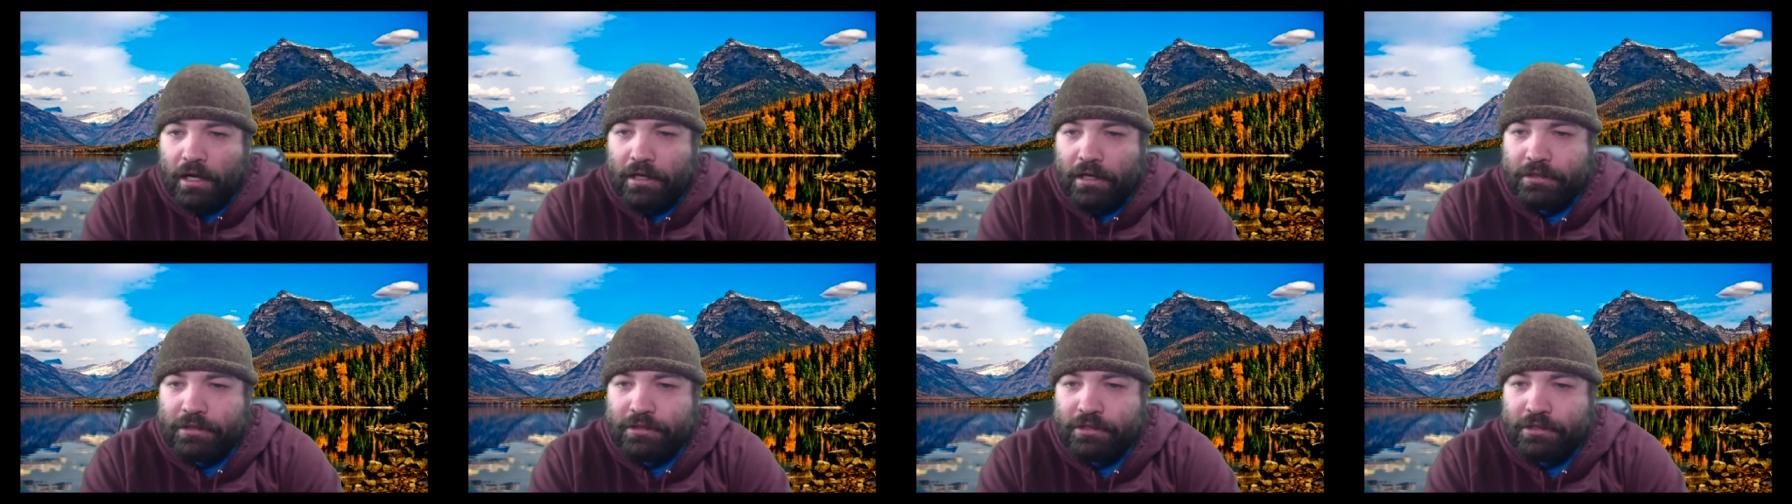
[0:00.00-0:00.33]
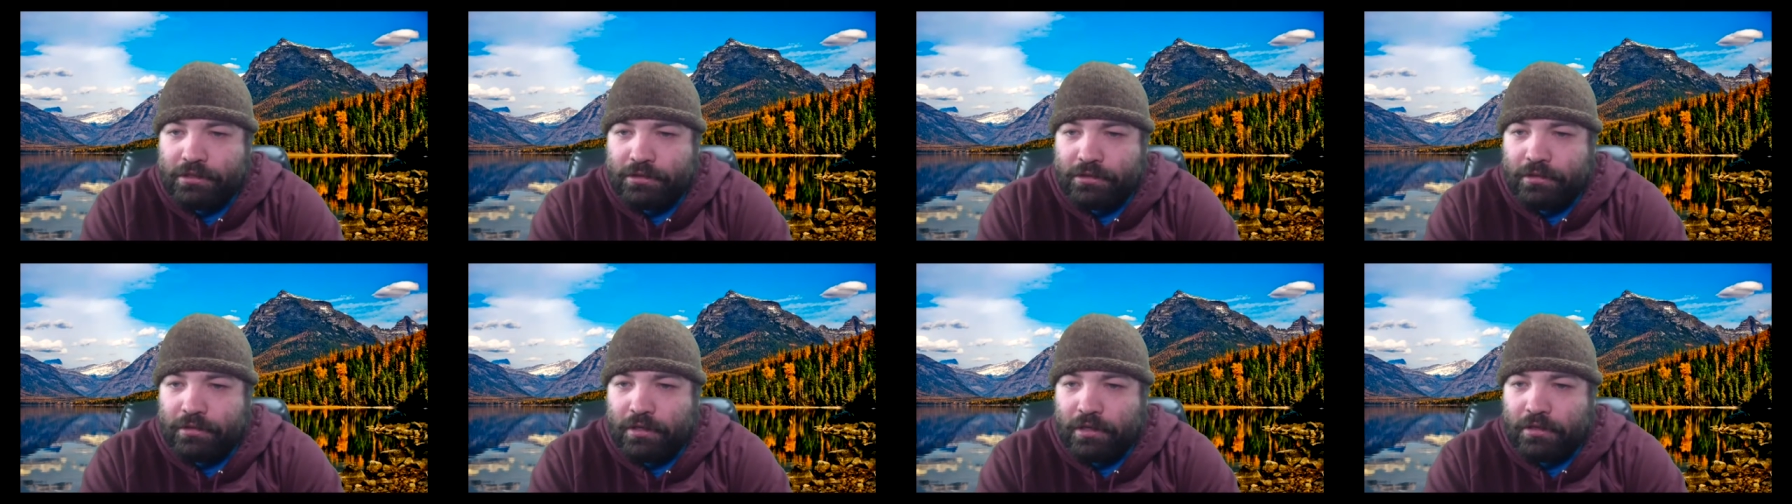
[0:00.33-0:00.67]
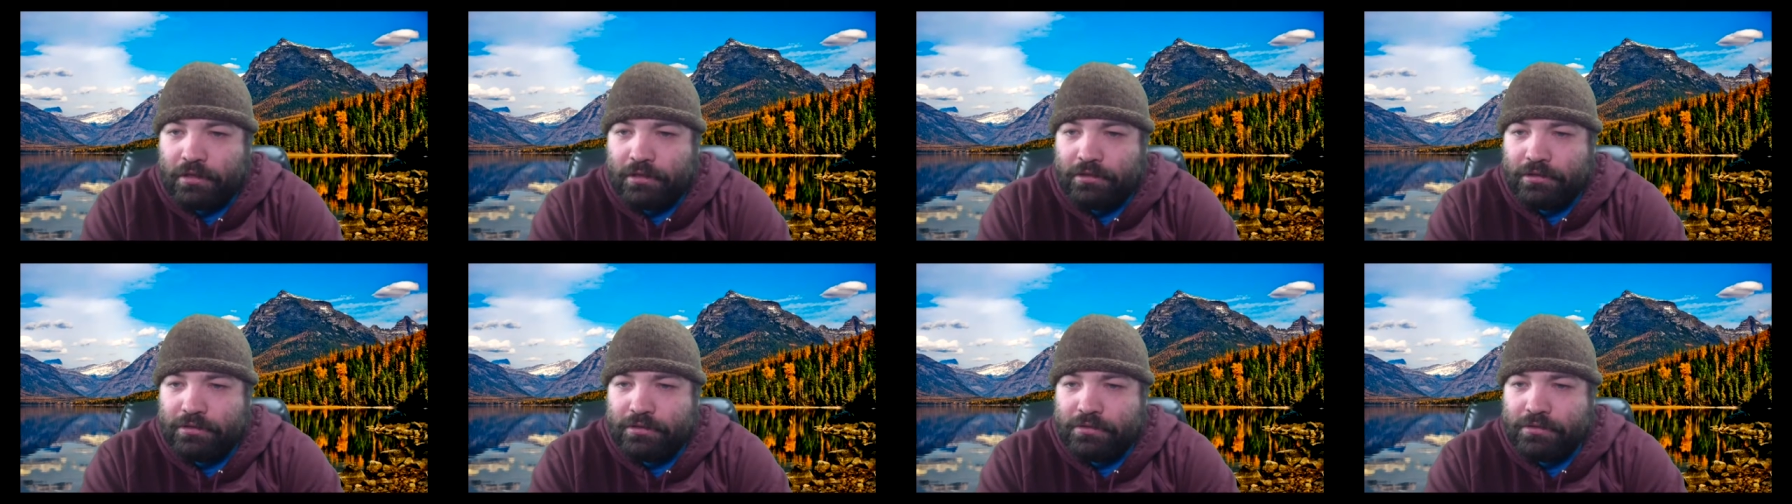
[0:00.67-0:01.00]
Do you
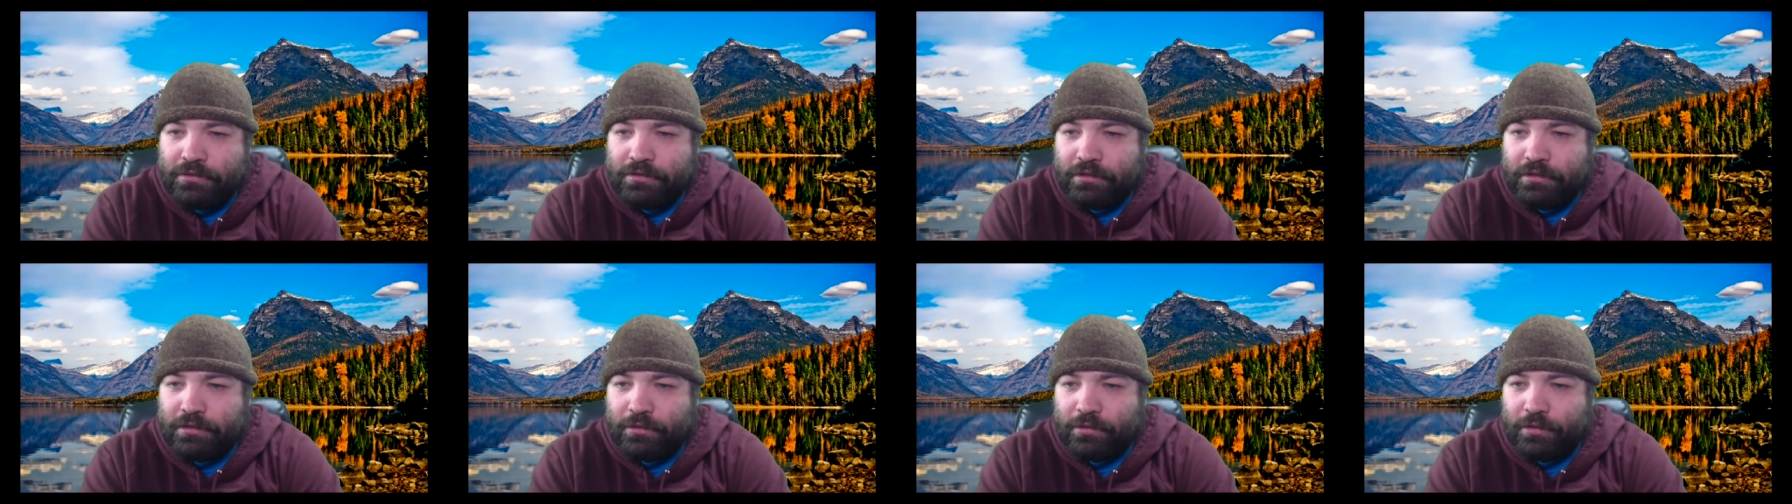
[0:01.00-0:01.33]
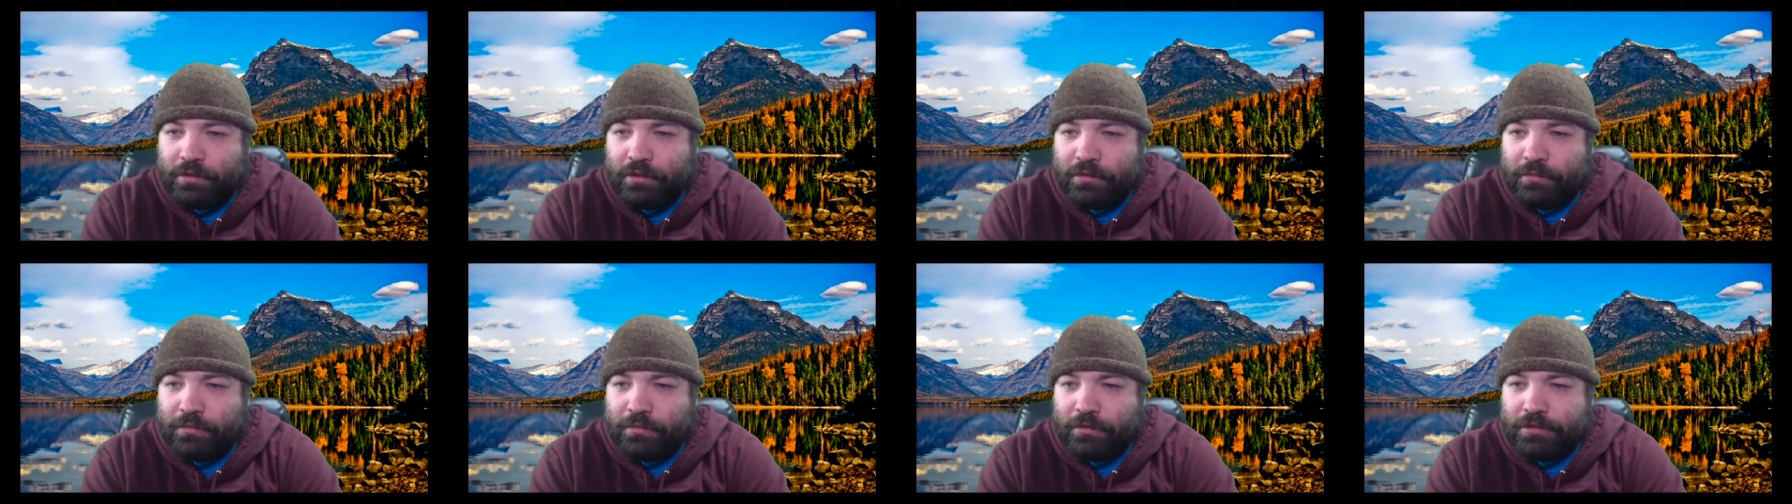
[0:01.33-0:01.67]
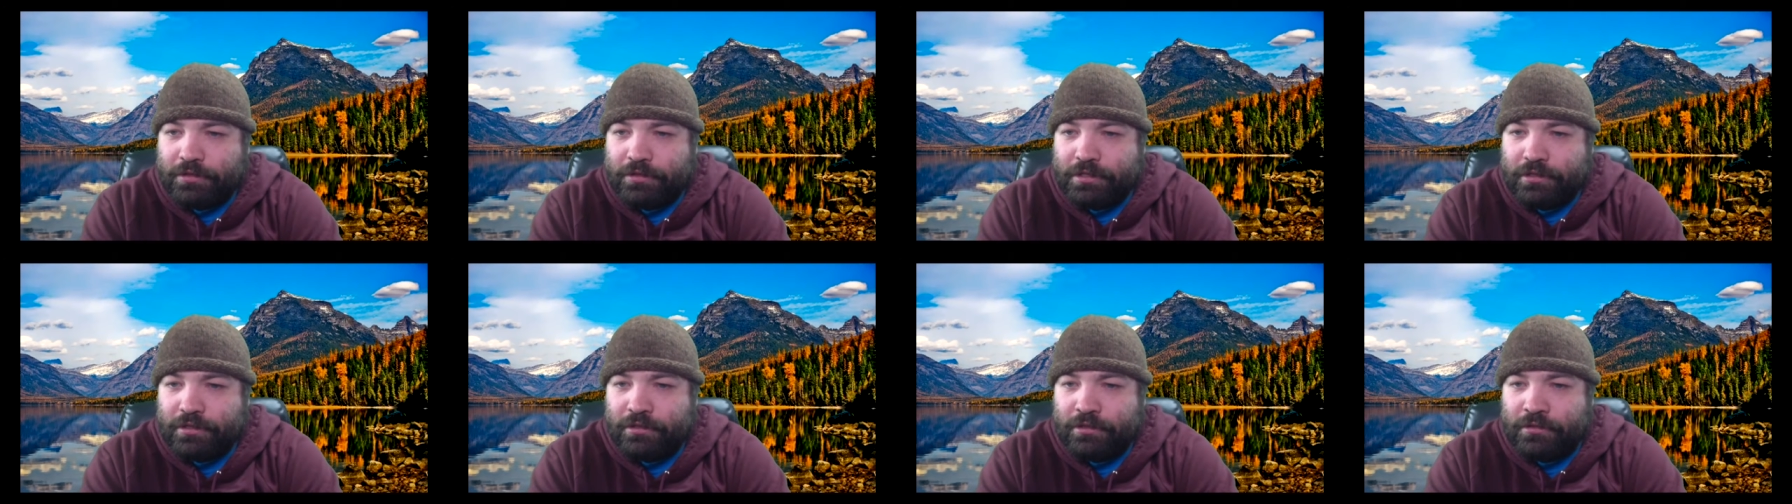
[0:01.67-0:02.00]
all use the
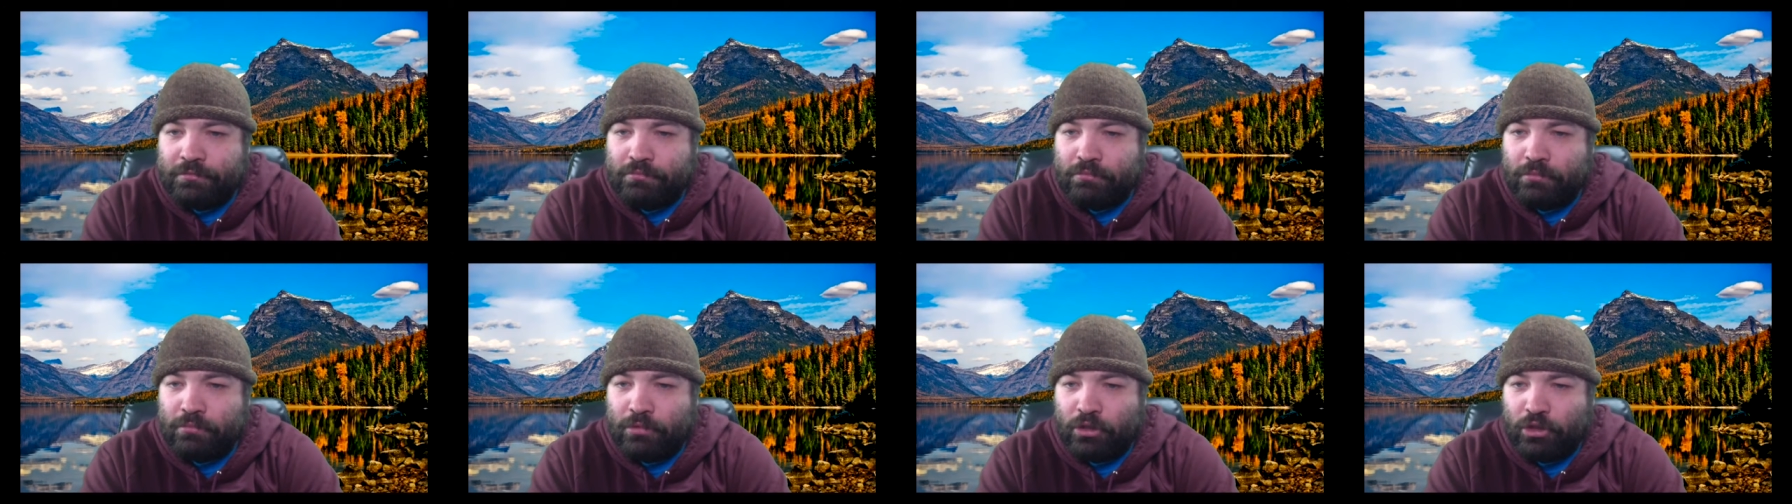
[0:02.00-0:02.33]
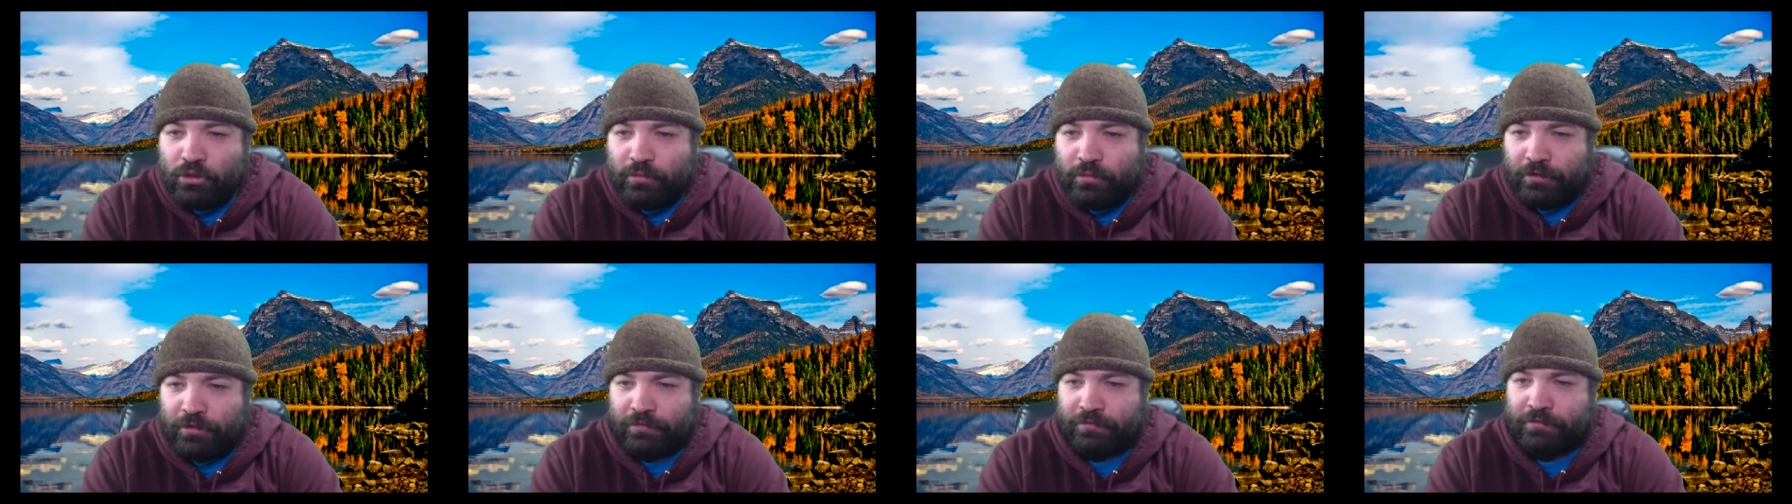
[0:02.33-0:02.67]
QuickBooks on your mobile